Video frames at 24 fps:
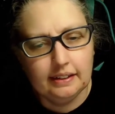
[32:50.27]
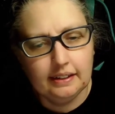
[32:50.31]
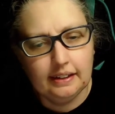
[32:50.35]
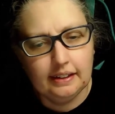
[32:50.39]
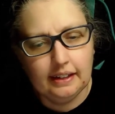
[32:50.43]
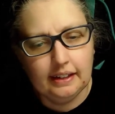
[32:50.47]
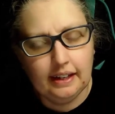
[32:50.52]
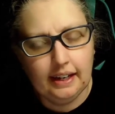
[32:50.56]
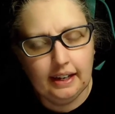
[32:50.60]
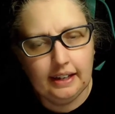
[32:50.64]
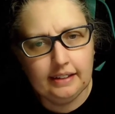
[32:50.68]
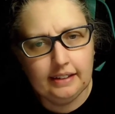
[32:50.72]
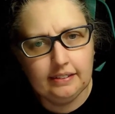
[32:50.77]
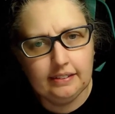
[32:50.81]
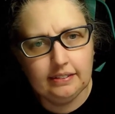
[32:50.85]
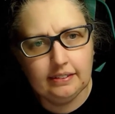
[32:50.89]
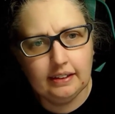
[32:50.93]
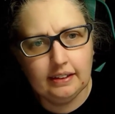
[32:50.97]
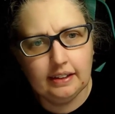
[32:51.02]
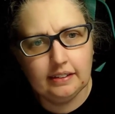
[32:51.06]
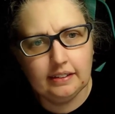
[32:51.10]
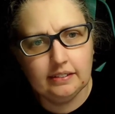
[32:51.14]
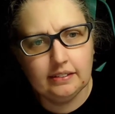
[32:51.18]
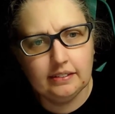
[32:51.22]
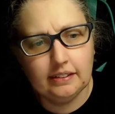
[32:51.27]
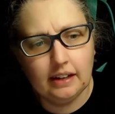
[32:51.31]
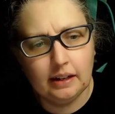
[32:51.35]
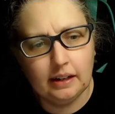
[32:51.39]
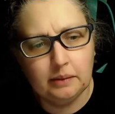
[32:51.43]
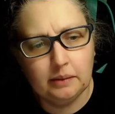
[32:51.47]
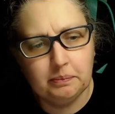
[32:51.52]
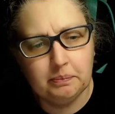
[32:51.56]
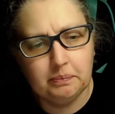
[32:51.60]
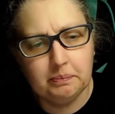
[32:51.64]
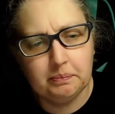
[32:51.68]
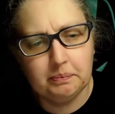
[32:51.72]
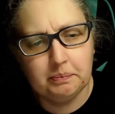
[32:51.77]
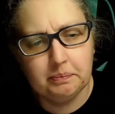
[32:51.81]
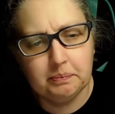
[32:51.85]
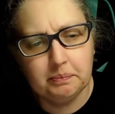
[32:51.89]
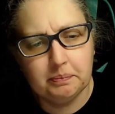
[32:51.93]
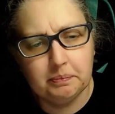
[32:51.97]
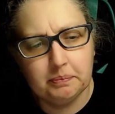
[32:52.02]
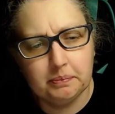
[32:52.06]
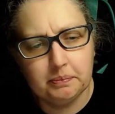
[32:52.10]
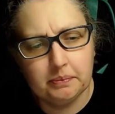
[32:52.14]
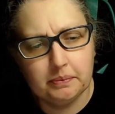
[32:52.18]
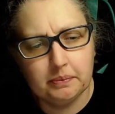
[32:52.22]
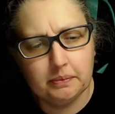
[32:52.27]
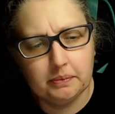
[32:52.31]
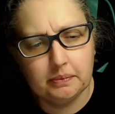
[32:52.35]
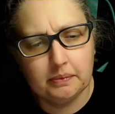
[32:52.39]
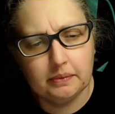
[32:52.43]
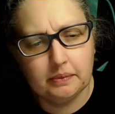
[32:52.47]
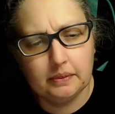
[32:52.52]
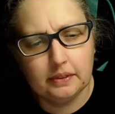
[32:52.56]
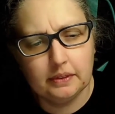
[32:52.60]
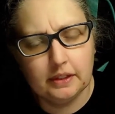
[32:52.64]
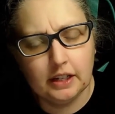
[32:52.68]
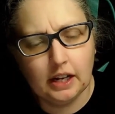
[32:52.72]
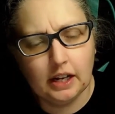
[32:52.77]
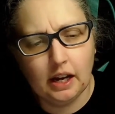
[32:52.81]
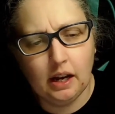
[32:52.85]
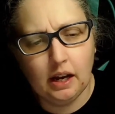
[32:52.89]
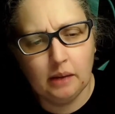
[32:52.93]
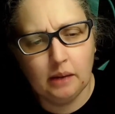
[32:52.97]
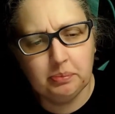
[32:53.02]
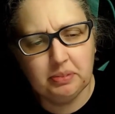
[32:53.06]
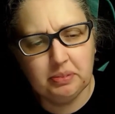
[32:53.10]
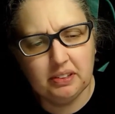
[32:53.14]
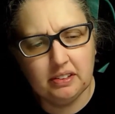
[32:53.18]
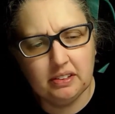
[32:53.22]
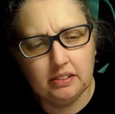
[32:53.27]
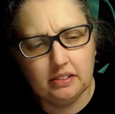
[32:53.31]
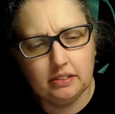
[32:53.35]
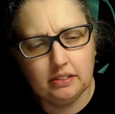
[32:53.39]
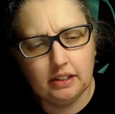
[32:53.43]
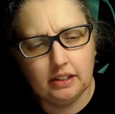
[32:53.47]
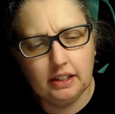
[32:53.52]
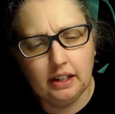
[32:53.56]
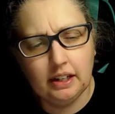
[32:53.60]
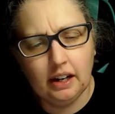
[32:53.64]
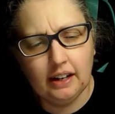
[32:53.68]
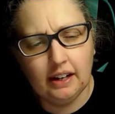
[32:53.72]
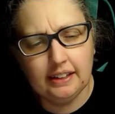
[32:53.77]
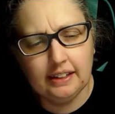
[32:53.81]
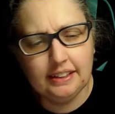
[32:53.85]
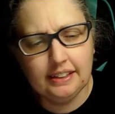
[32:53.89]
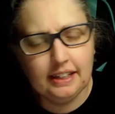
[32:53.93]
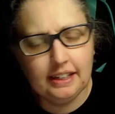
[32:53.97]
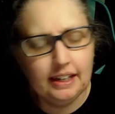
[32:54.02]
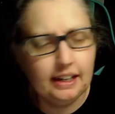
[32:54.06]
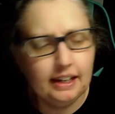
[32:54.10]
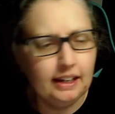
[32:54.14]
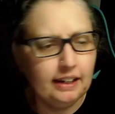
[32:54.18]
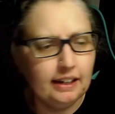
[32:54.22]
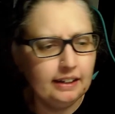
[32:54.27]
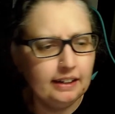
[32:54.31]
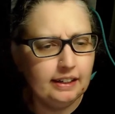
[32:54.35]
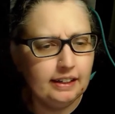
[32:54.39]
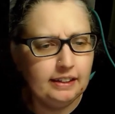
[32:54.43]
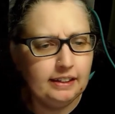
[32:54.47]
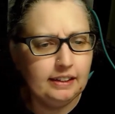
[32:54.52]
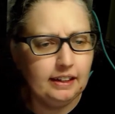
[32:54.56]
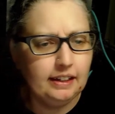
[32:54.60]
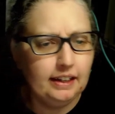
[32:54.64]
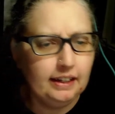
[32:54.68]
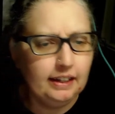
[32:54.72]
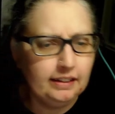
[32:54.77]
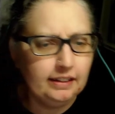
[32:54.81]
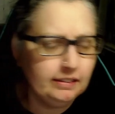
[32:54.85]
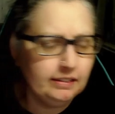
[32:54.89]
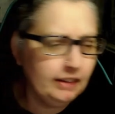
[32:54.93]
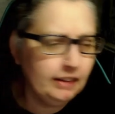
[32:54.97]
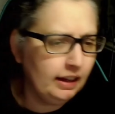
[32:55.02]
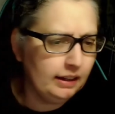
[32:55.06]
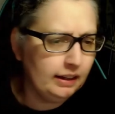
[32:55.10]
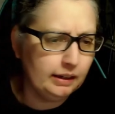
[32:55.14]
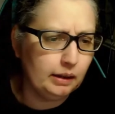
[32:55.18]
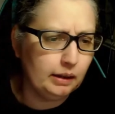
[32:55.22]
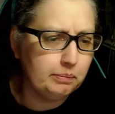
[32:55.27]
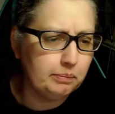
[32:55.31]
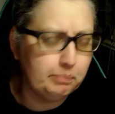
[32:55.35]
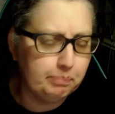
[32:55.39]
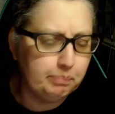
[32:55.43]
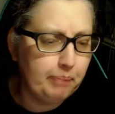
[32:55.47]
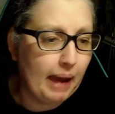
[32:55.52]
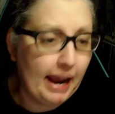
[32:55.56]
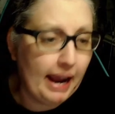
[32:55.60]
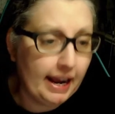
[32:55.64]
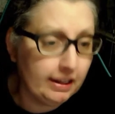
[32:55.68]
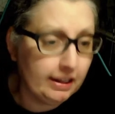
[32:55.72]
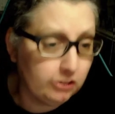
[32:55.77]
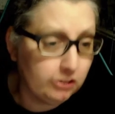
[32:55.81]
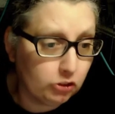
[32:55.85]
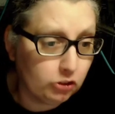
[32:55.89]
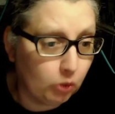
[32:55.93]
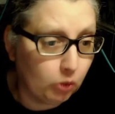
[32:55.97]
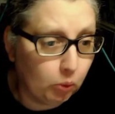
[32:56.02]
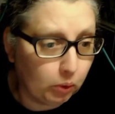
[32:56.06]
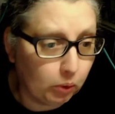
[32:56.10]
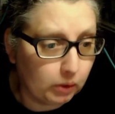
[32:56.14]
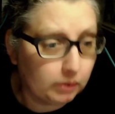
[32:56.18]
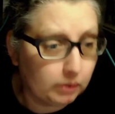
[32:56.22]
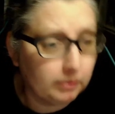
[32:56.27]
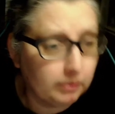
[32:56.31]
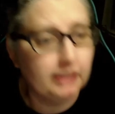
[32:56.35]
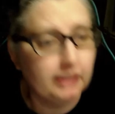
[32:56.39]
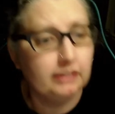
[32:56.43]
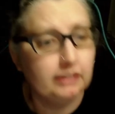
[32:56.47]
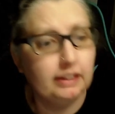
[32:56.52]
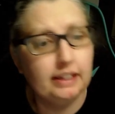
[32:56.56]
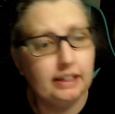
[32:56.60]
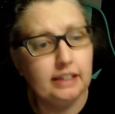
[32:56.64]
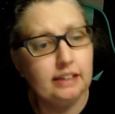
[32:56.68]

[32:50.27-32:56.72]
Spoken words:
he says, the cop says, "Yeah, he's not a bad sort, really."